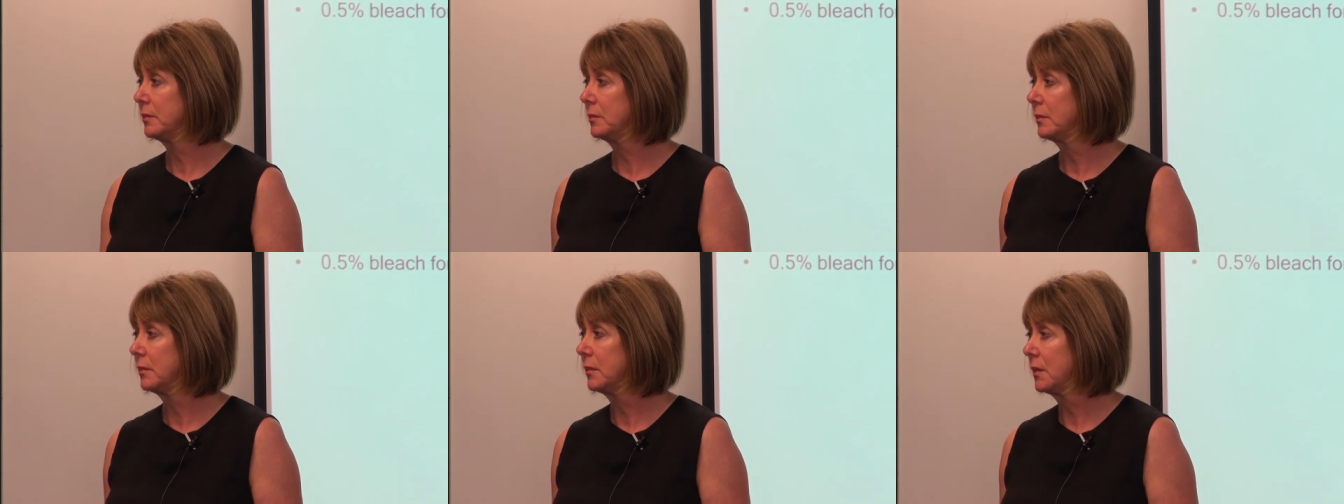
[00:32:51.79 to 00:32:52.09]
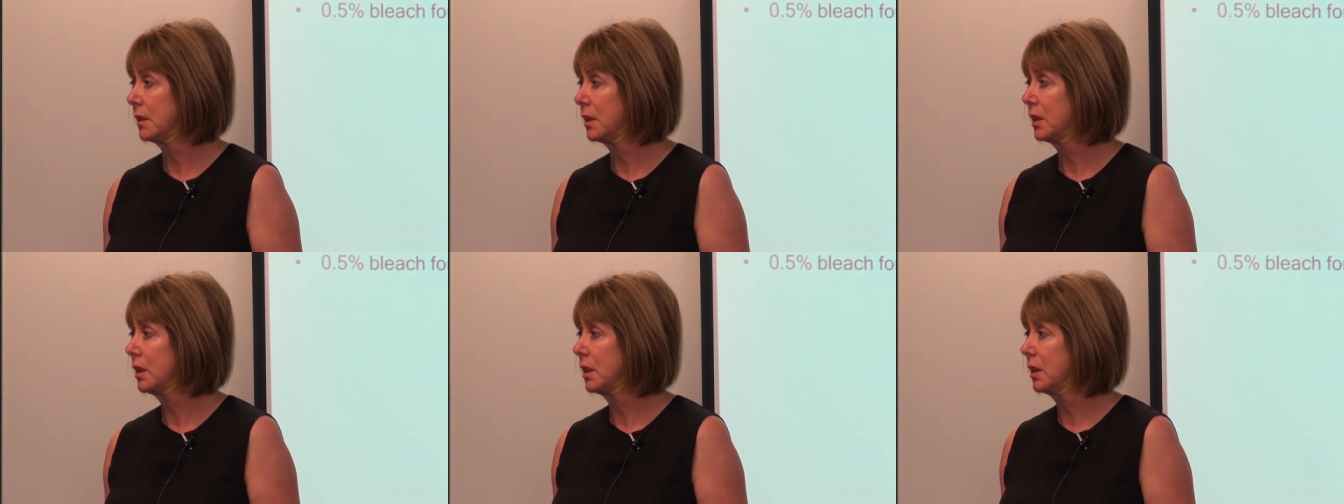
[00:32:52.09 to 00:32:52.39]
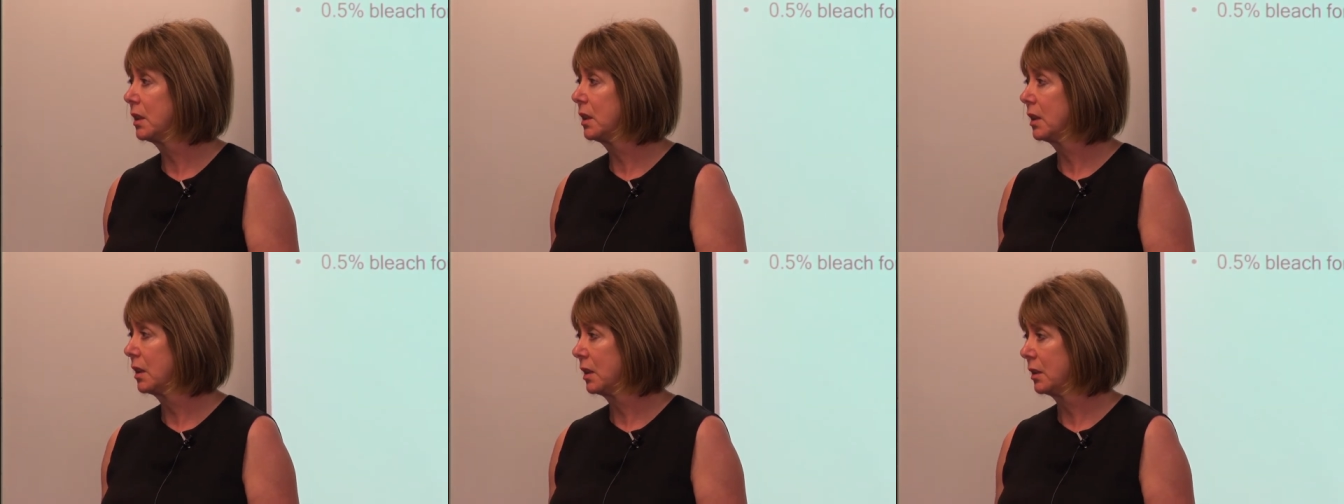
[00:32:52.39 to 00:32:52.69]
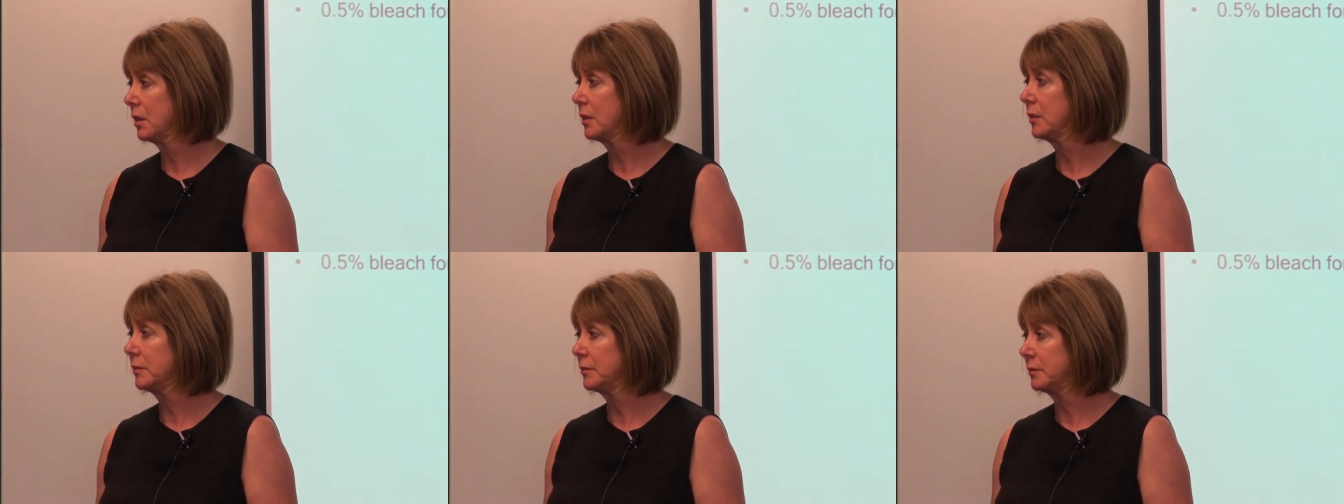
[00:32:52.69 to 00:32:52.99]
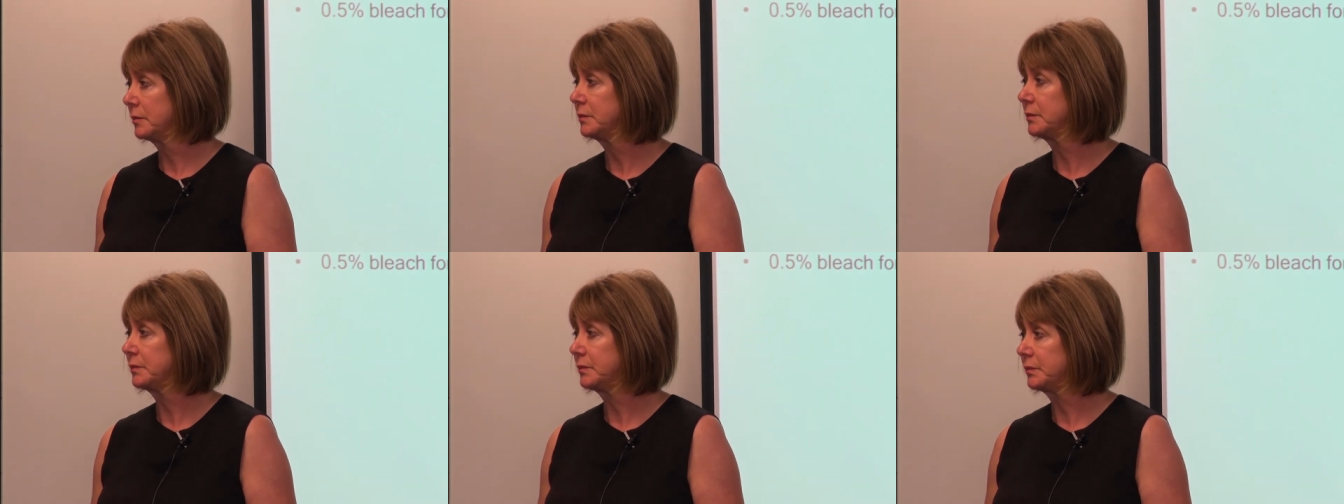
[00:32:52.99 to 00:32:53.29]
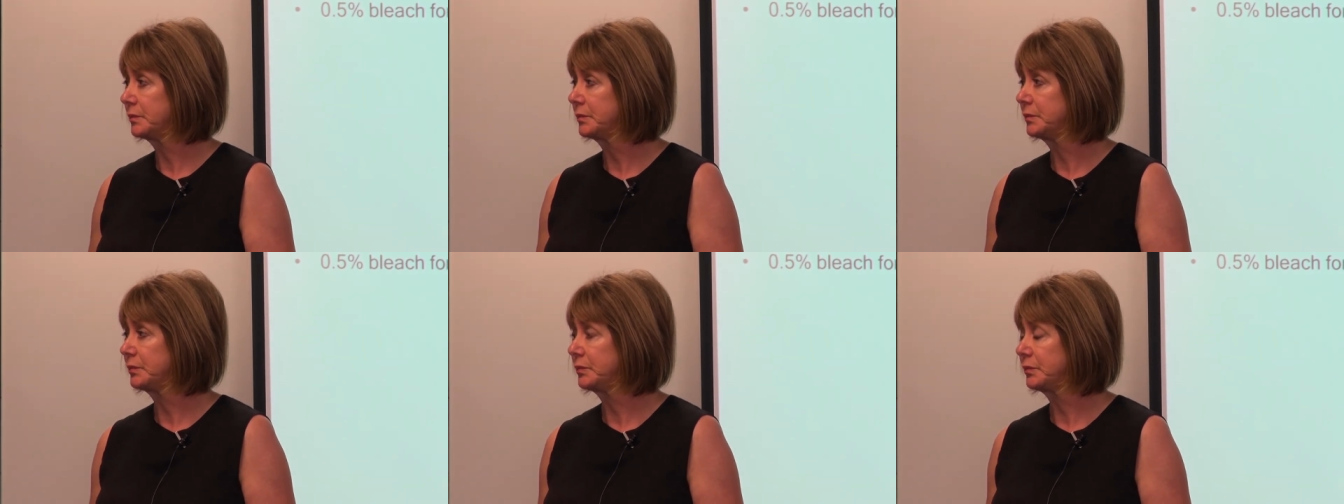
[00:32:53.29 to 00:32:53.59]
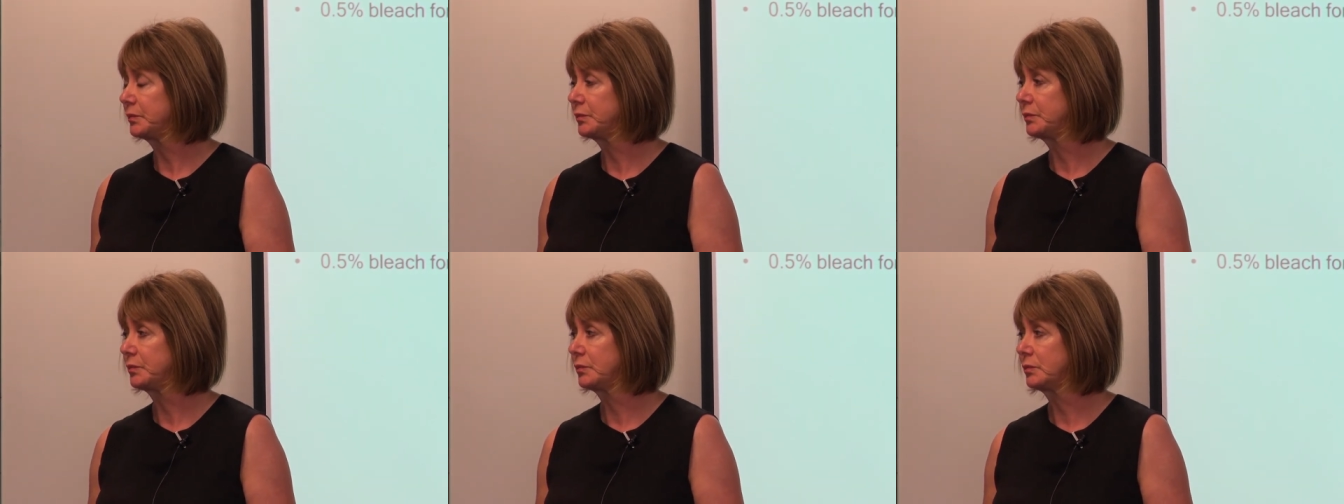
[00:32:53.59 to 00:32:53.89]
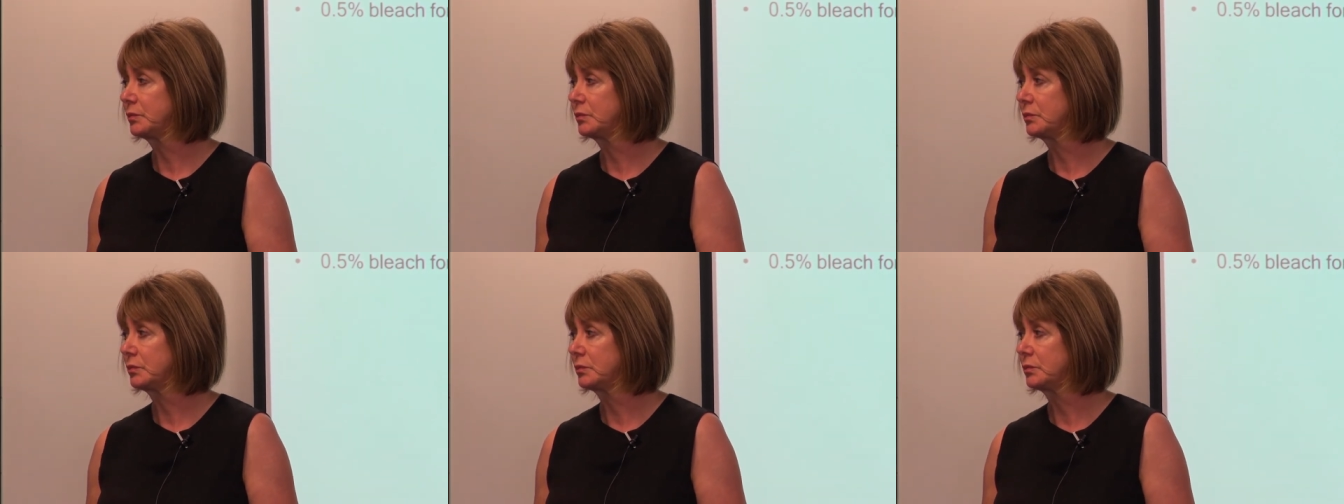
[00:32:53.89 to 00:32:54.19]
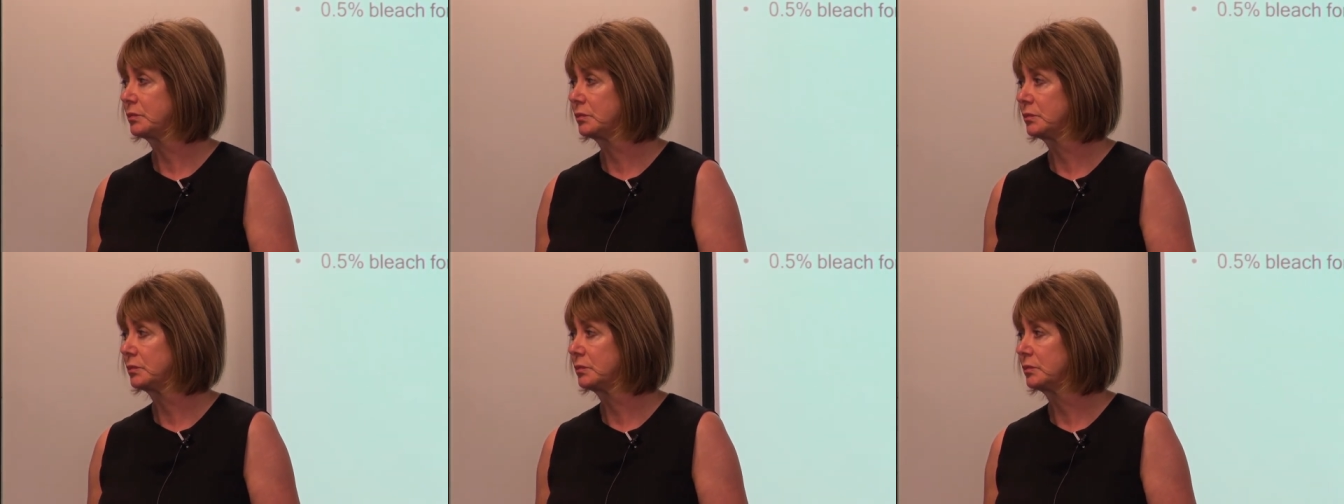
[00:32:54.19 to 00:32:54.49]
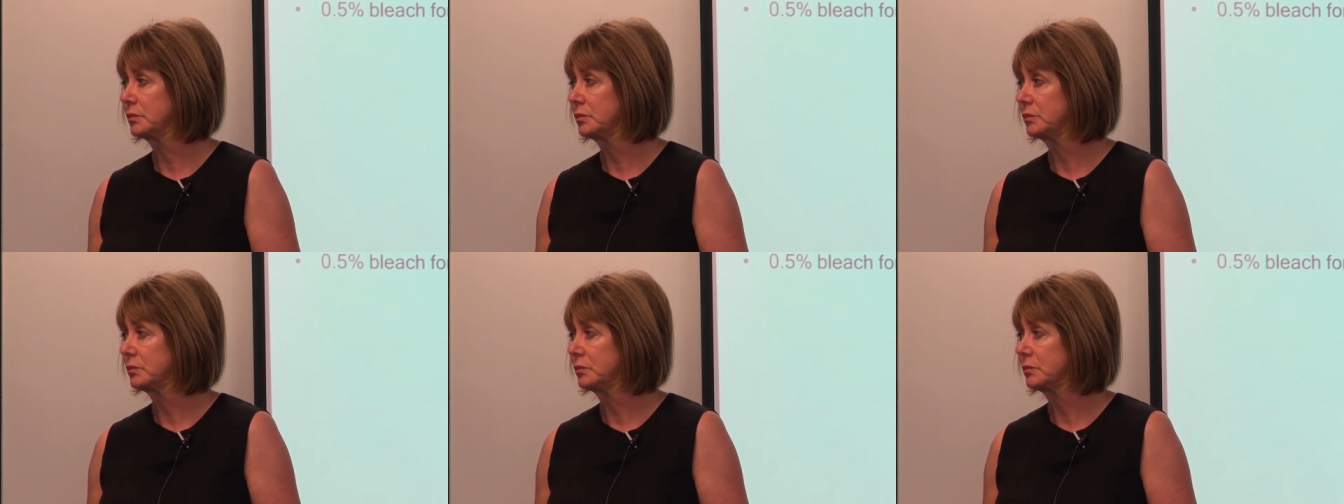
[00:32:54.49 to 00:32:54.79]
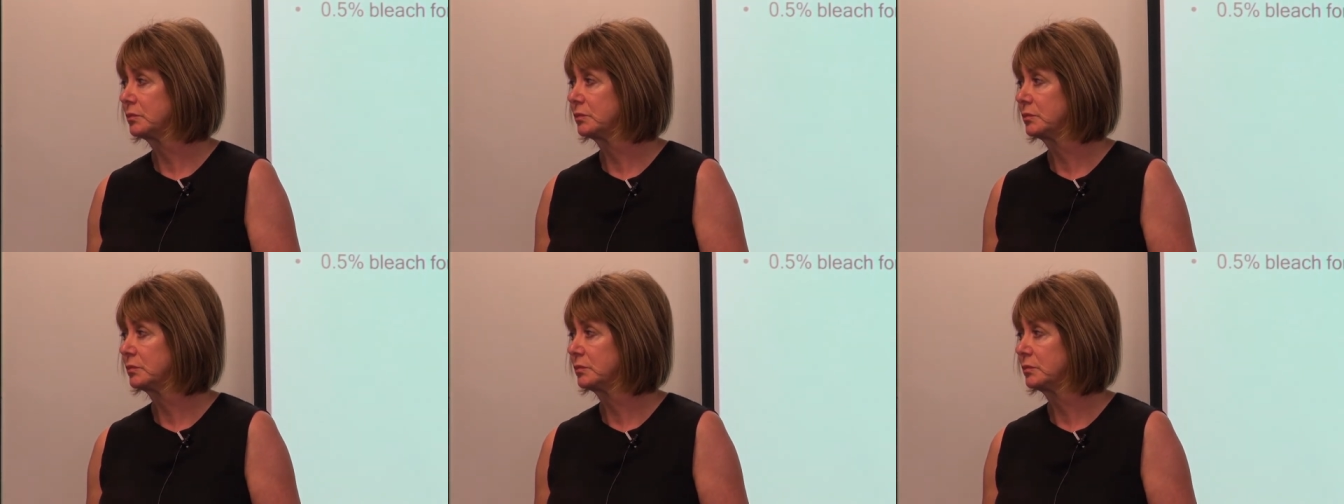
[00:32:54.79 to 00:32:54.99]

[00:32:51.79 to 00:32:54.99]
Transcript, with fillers: Um, sure, we've never, we've had